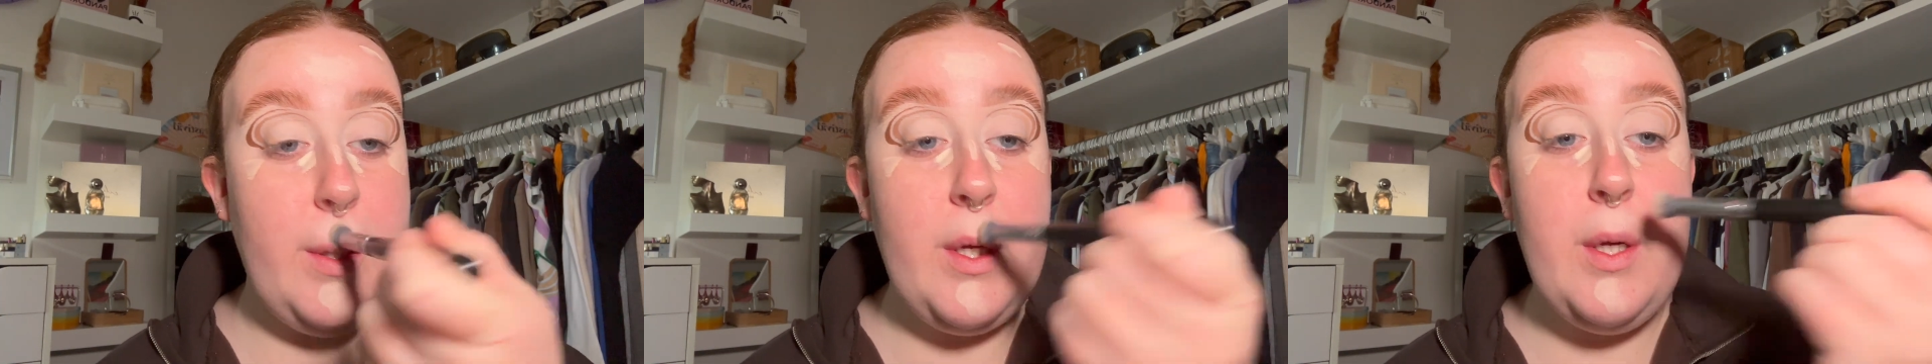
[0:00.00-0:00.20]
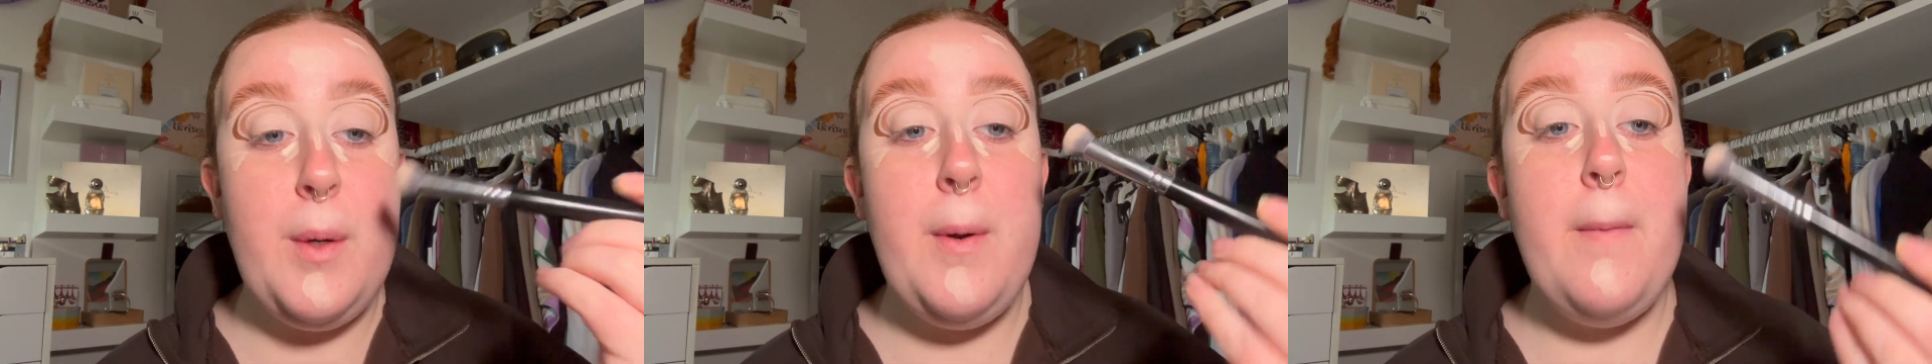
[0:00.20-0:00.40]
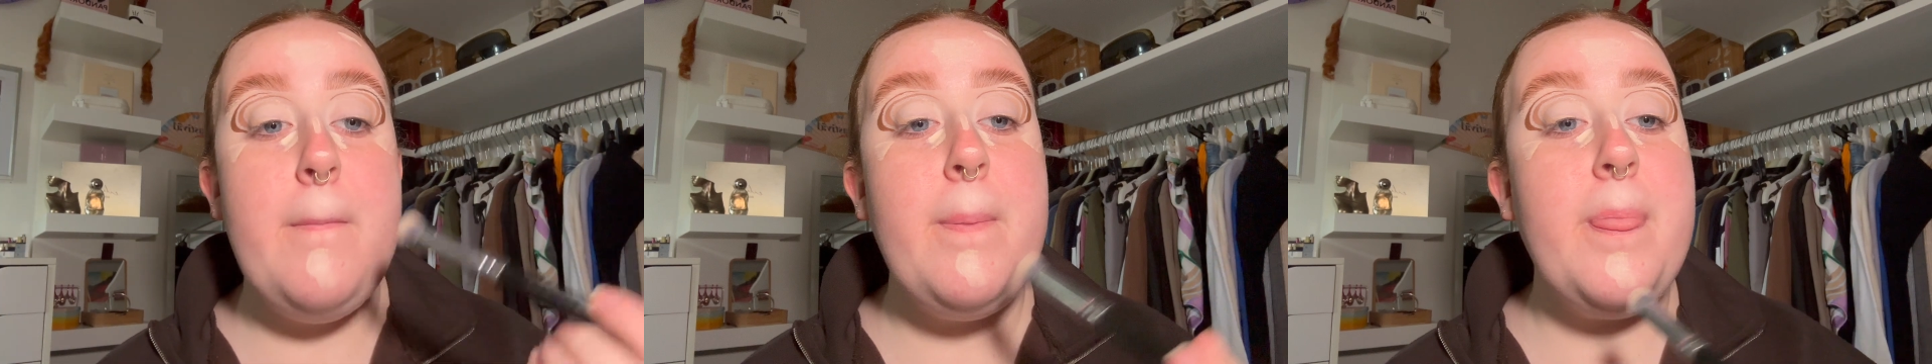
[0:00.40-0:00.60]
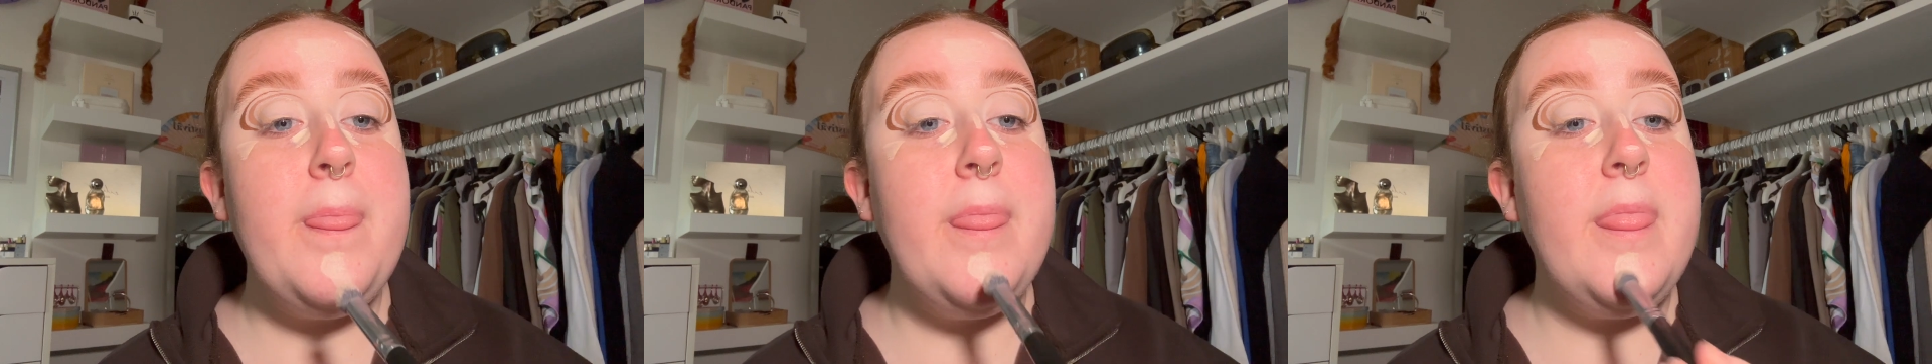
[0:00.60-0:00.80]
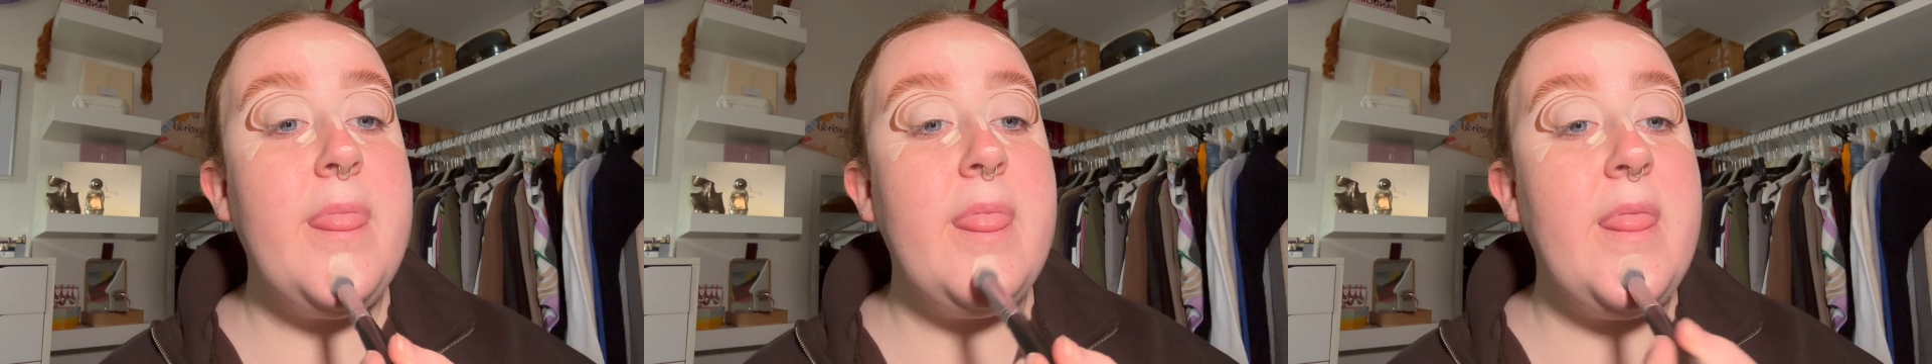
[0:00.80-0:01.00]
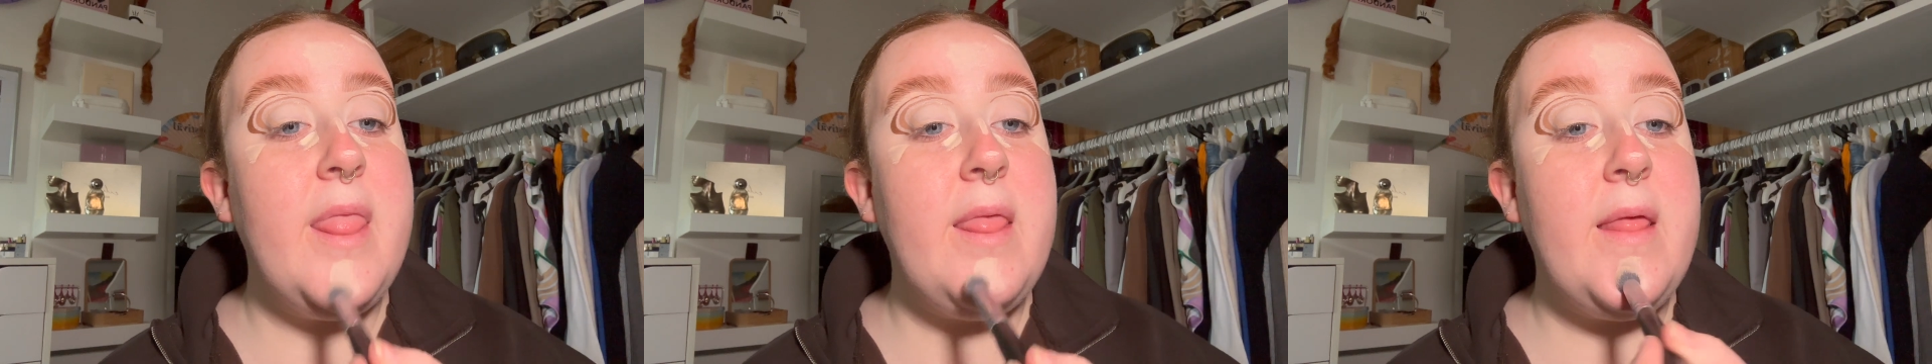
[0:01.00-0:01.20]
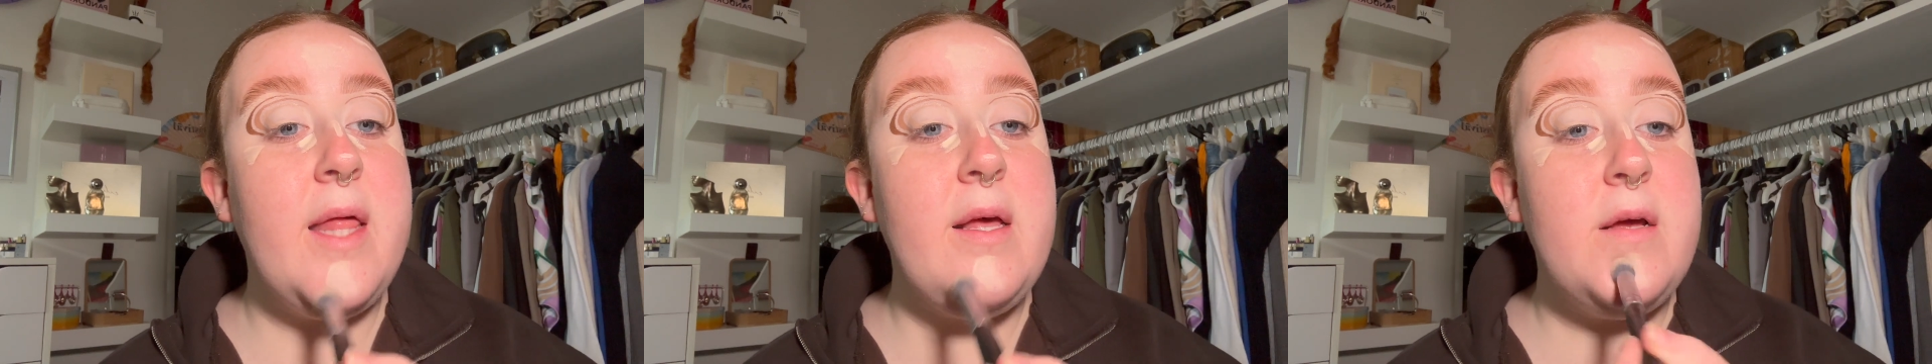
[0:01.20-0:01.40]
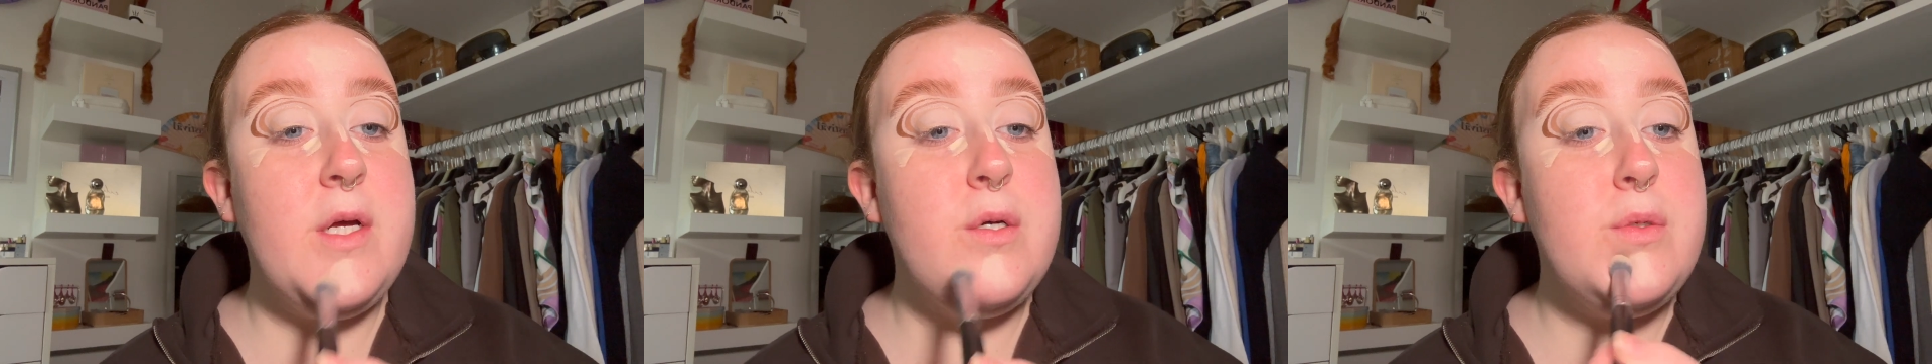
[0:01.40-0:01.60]

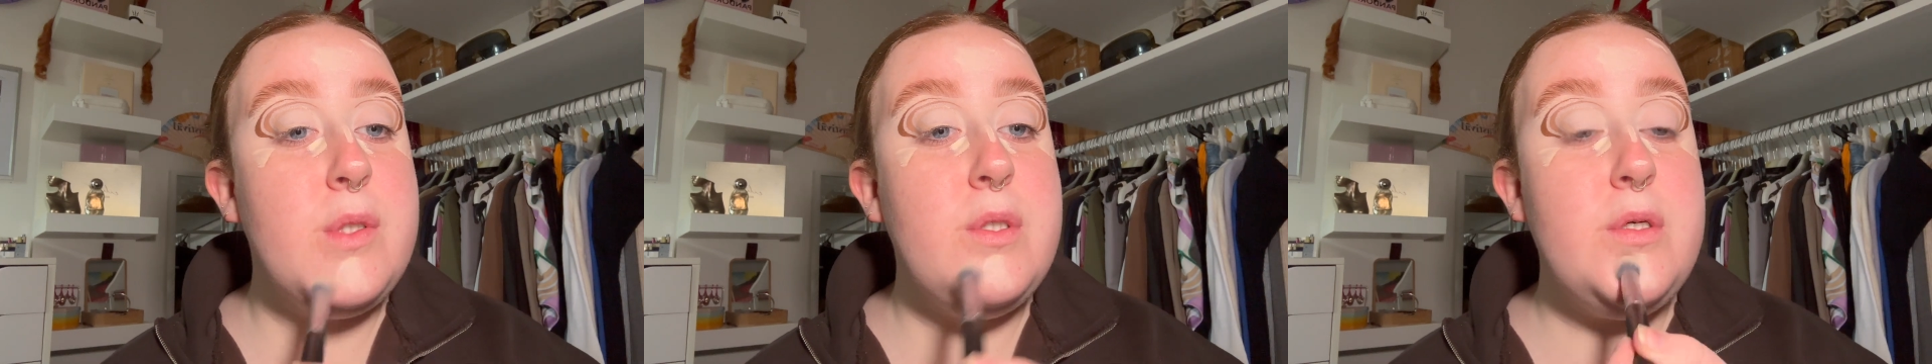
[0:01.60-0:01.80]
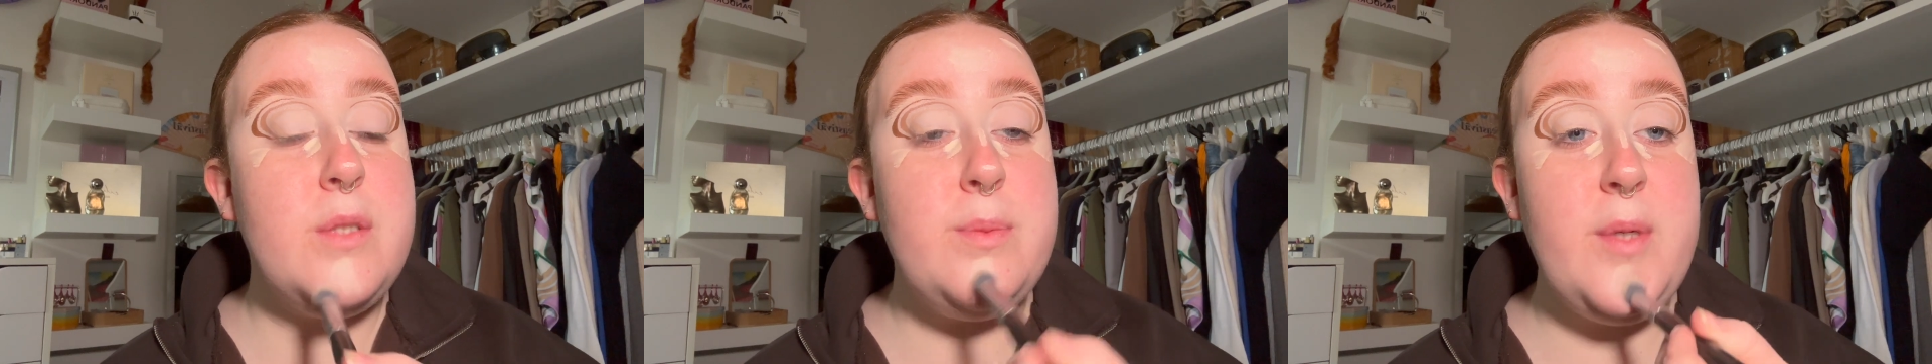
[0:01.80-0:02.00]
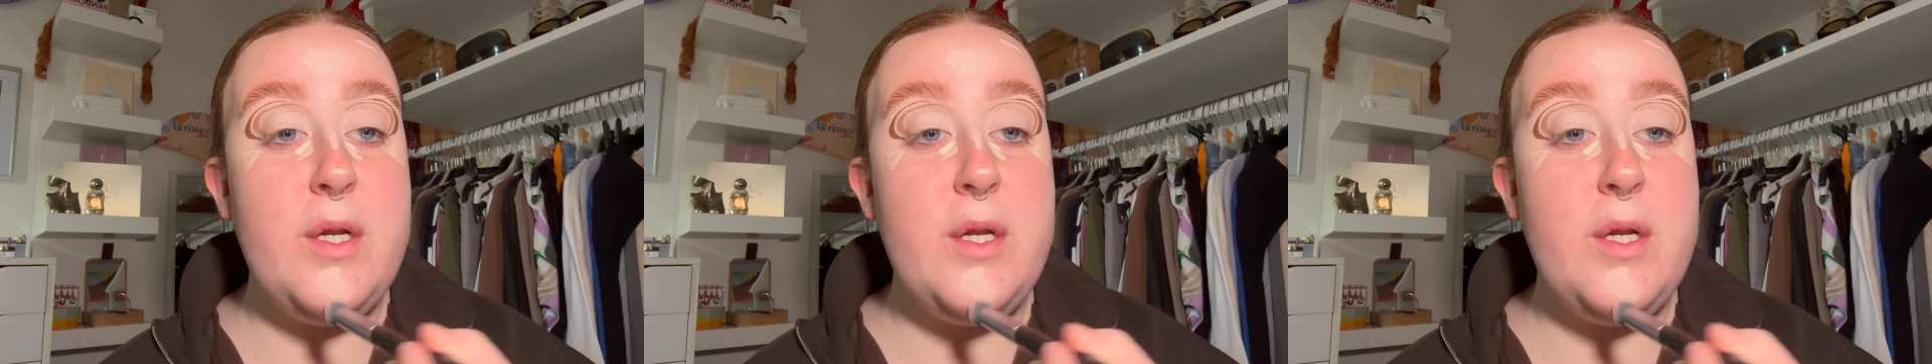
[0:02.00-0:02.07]
It's